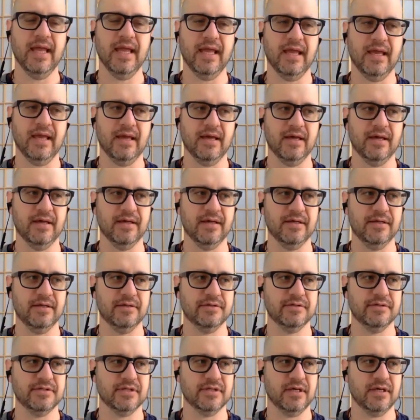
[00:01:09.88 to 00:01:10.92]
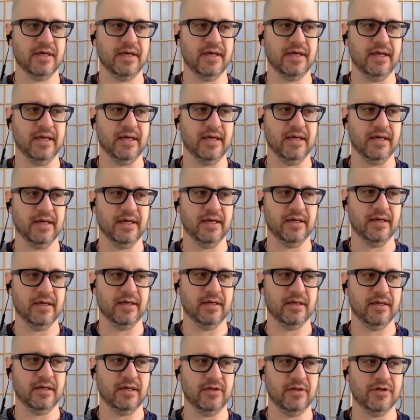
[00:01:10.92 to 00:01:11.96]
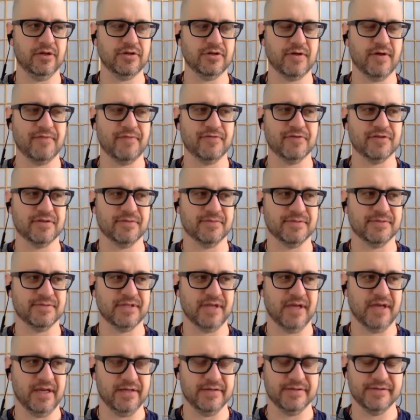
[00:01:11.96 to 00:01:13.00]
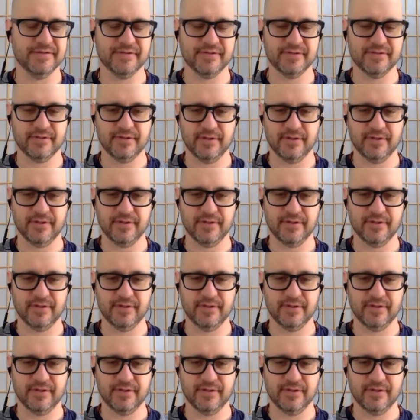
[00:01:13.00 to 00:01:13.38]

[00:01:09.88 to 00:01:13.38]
And I looked around for some studies